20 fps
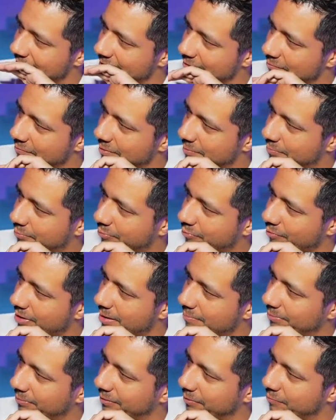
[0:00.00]
We
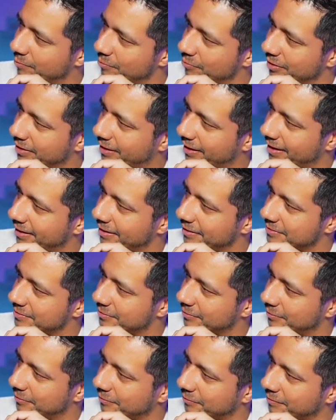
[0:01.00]
probably won't get it
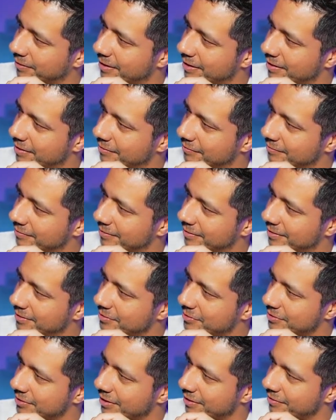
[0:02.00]
till around
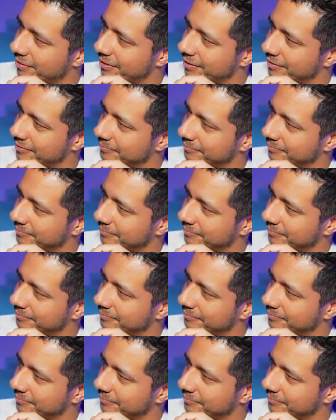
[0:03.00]
this area.